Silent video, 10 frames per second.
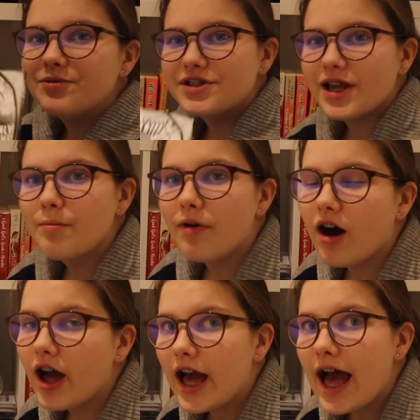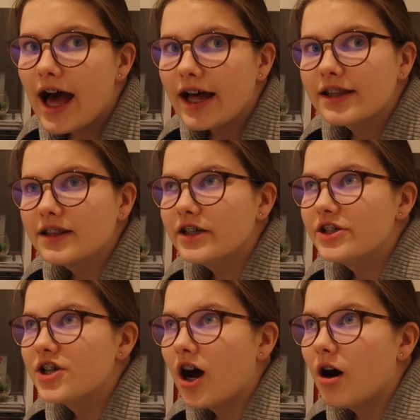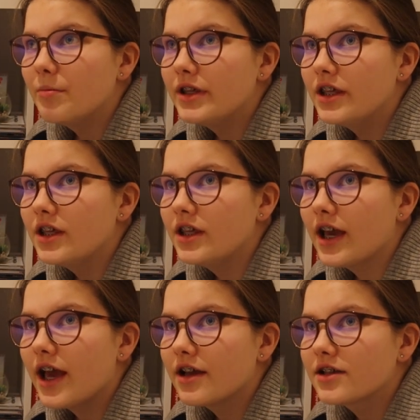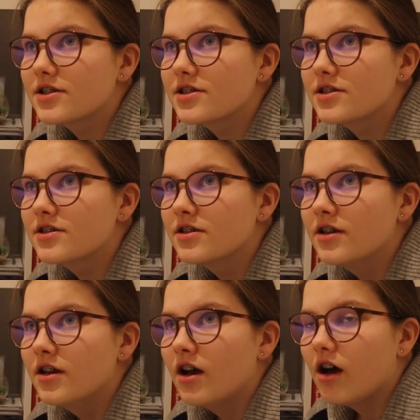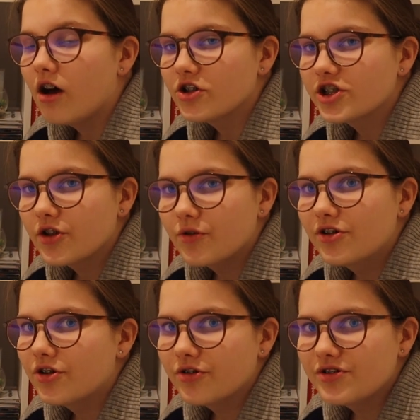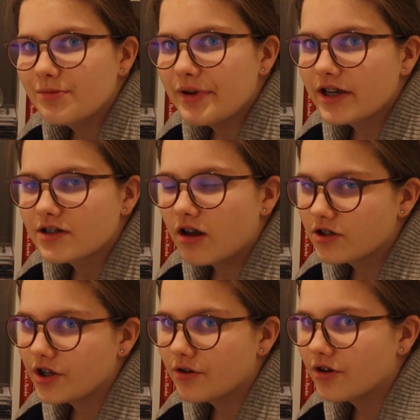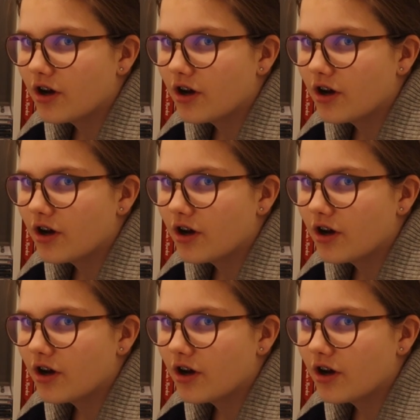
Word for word: which I bought at the Tommy X Oslo or OTBX Oslo